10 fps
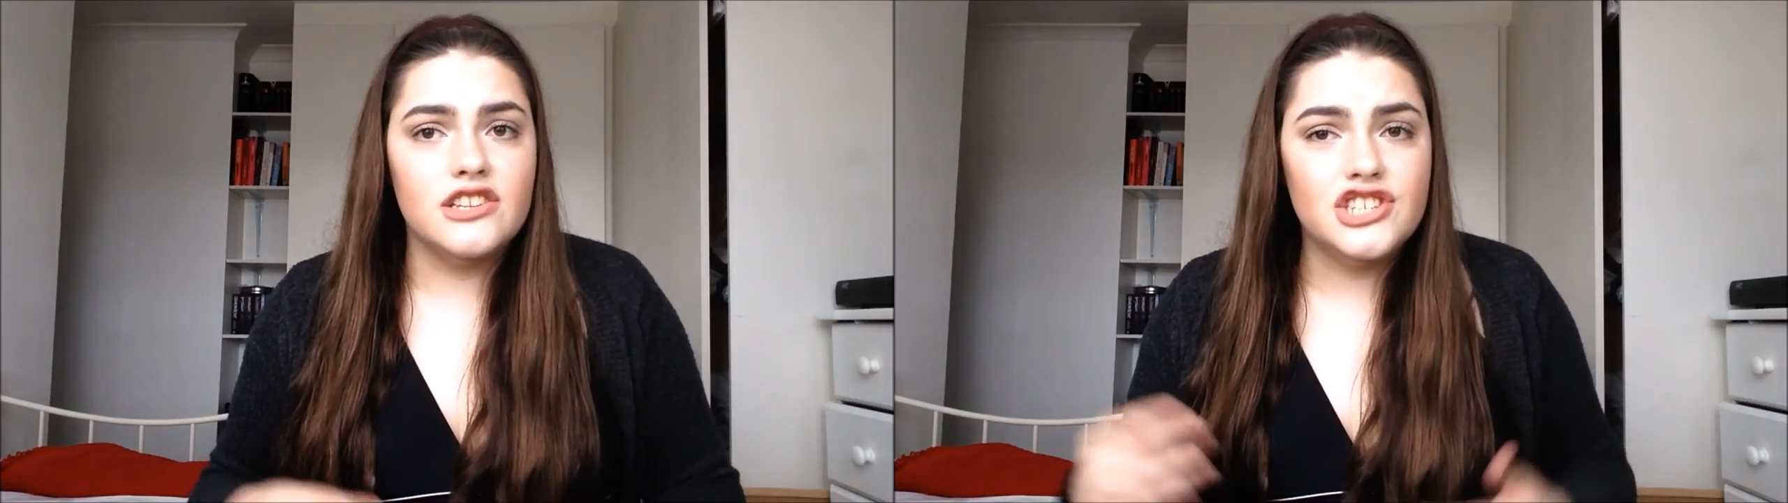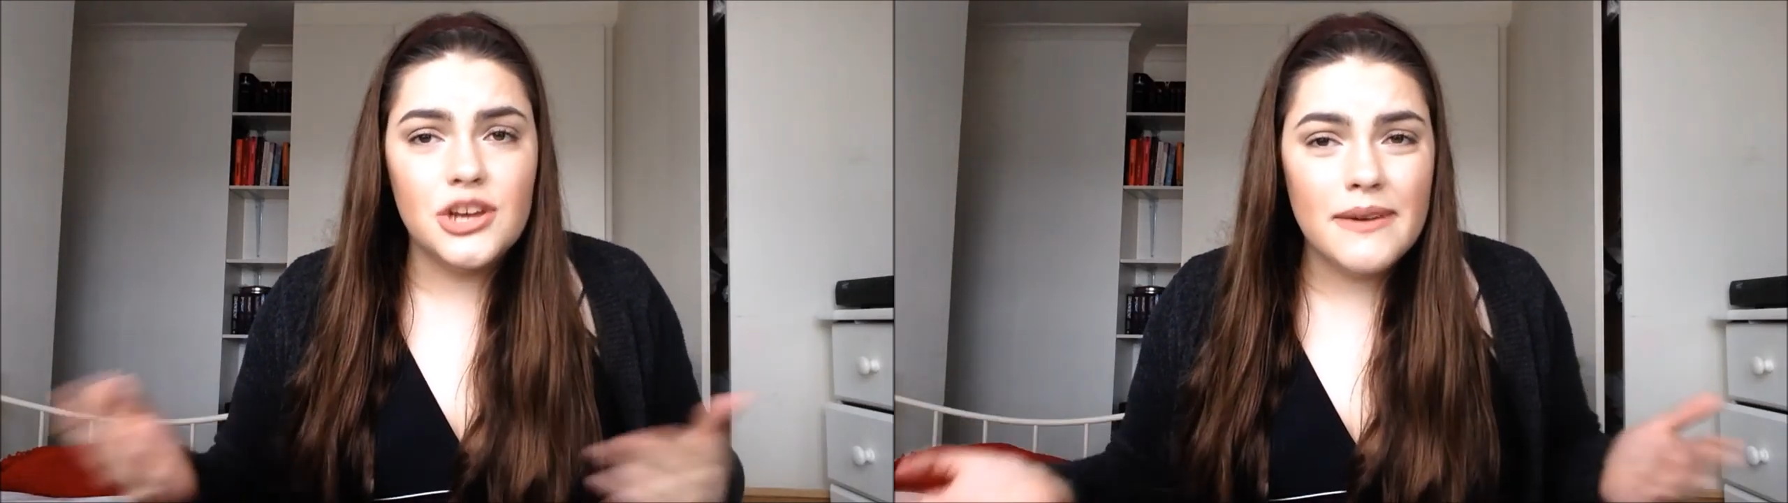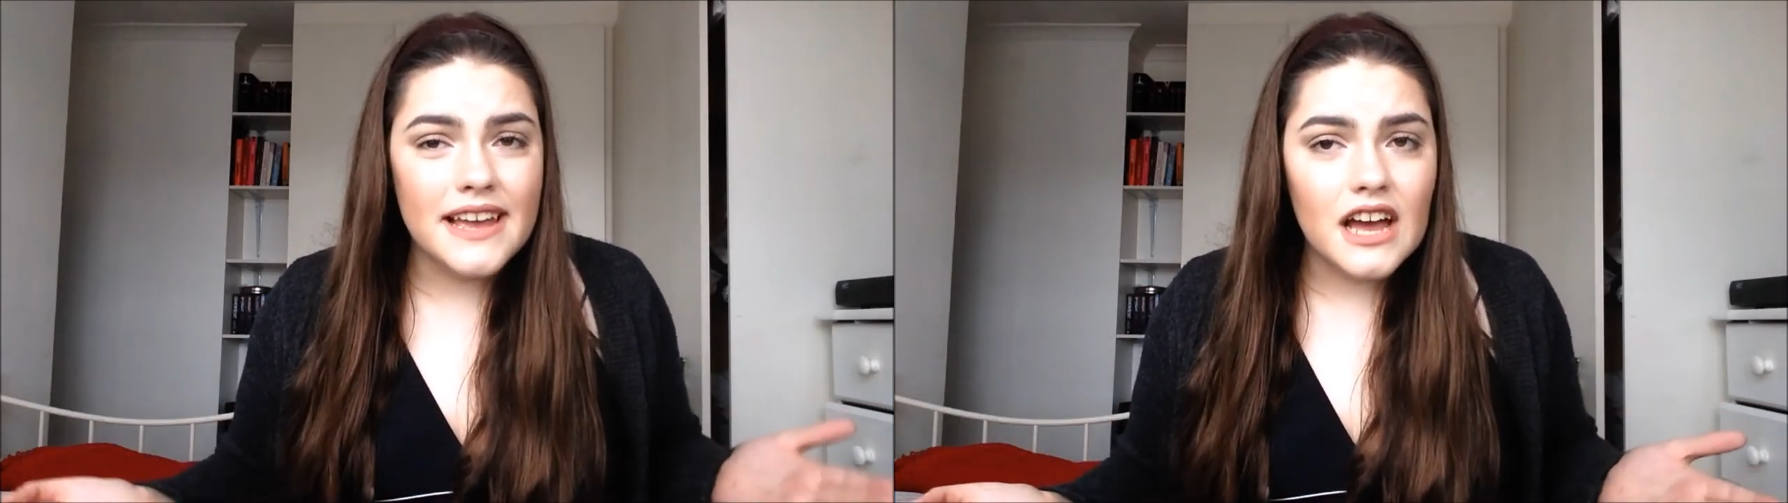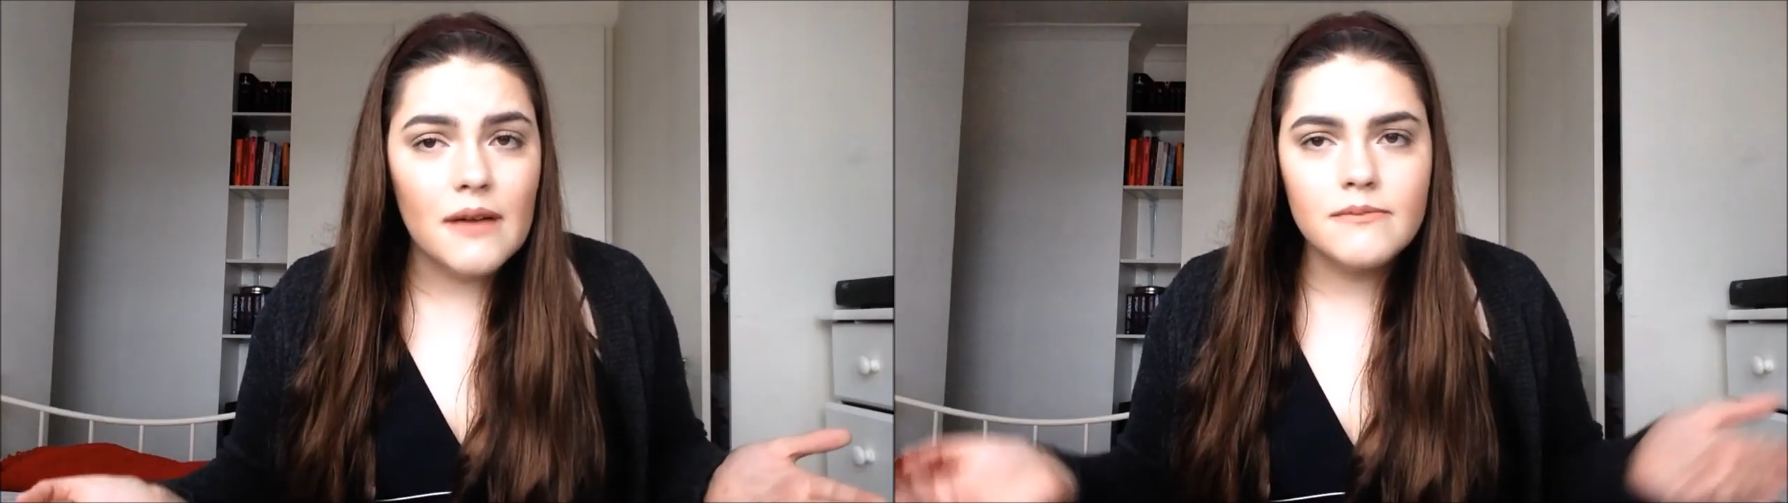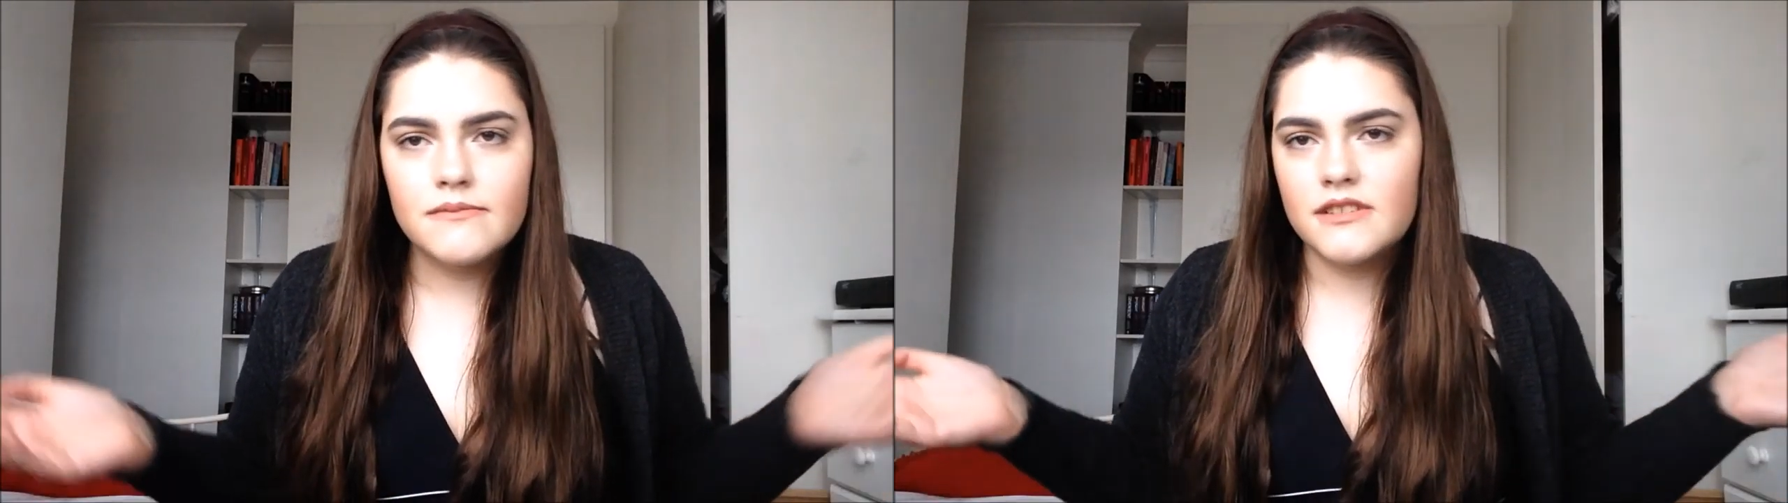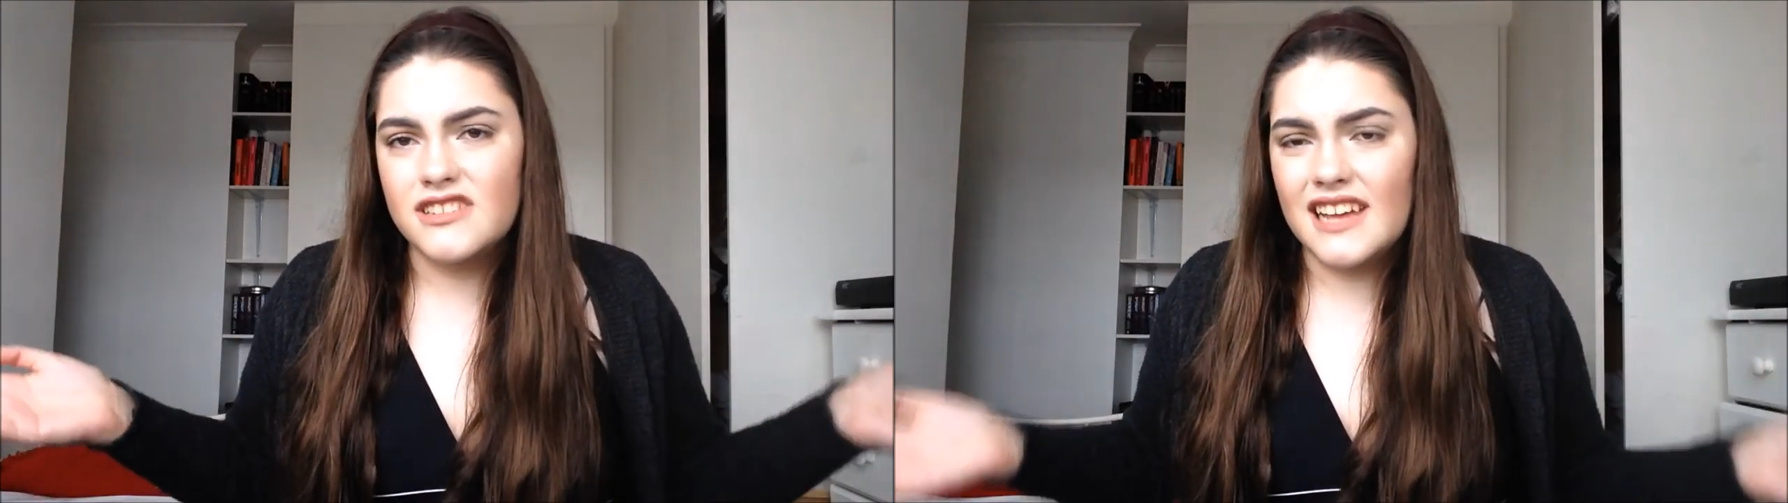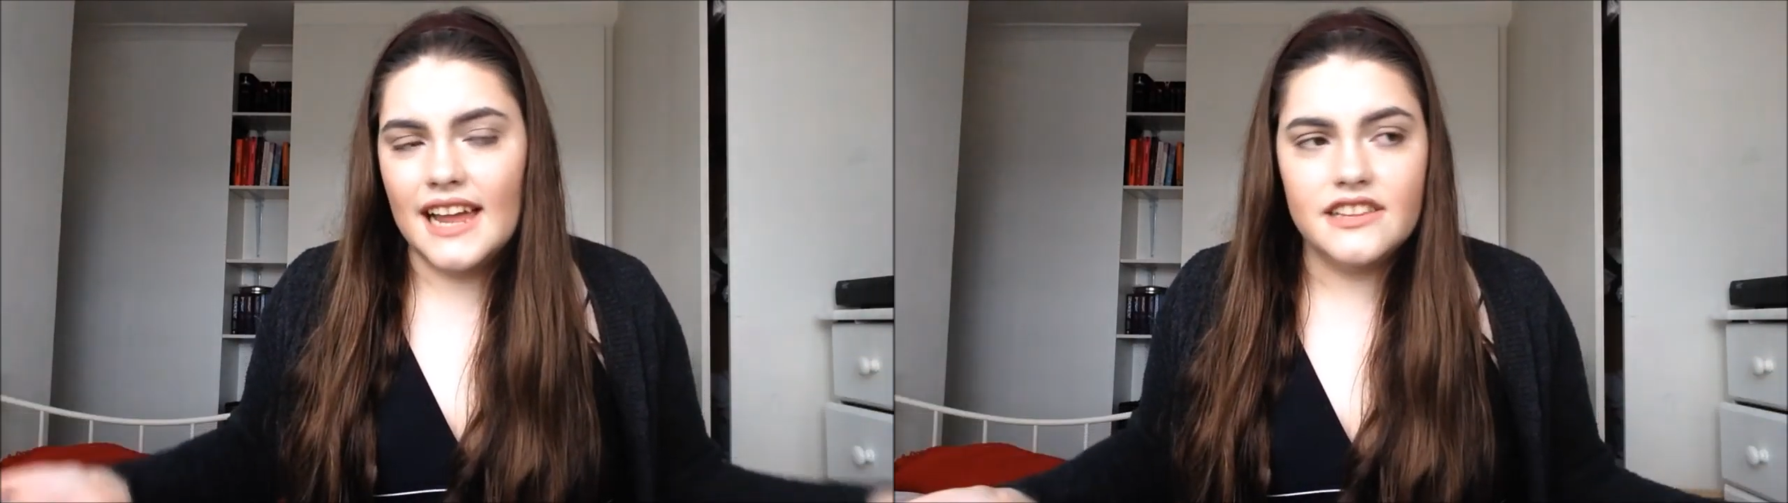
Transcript: chewing gum because I